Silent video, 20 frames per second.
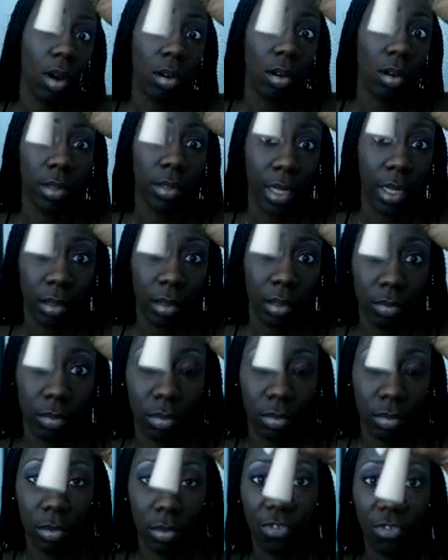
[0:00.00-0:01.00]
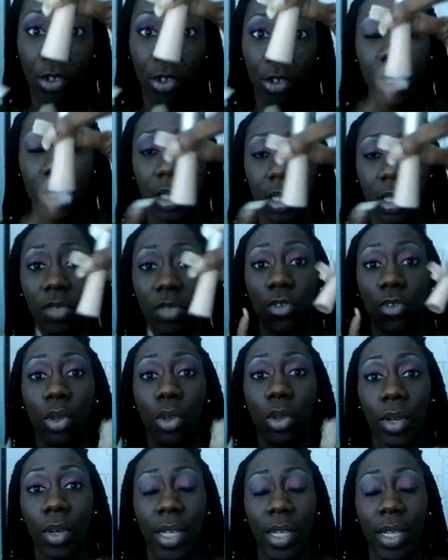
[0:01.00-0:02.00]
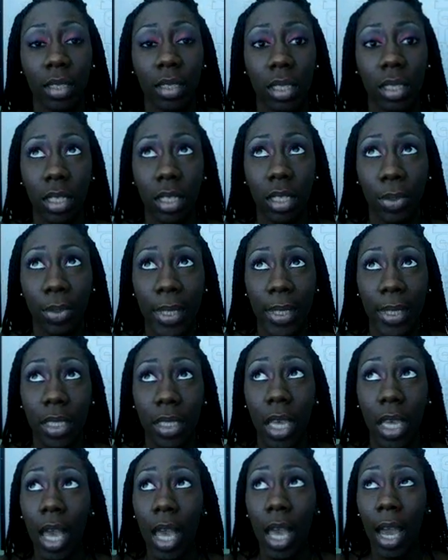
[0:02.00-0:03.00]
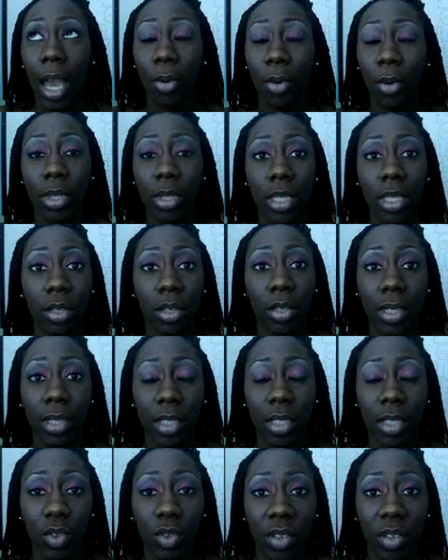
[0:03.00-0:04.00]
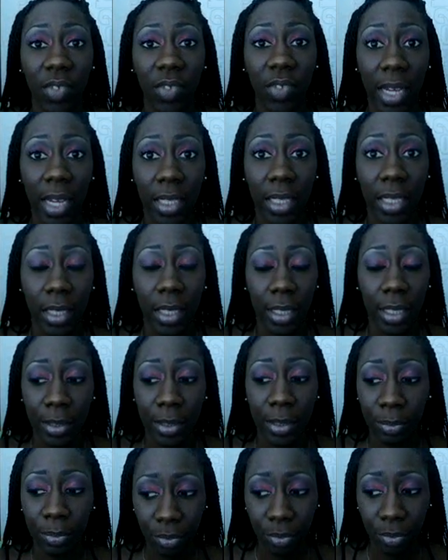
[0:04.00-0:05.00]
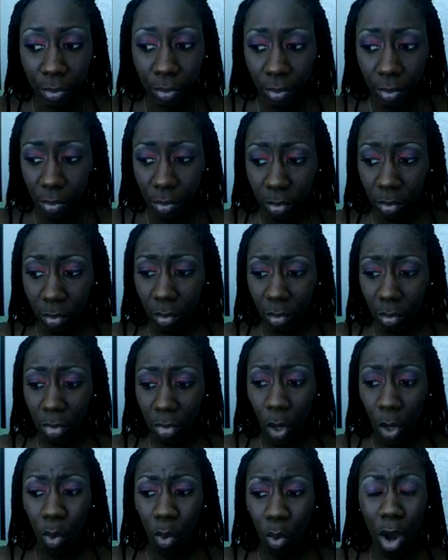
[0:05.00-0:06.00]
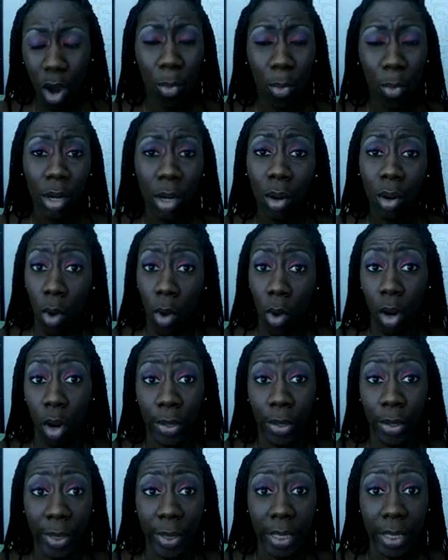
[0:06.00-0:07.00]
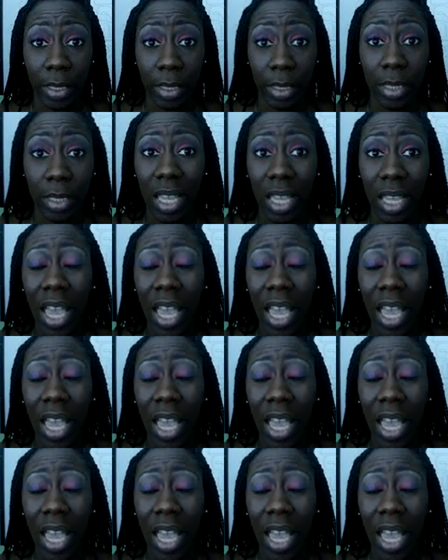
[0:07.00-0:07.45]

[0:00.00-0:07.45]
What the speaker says: all day for this, for L'Oreal's Decrease. I will tell you that you can find it in Walmart or Walgreens.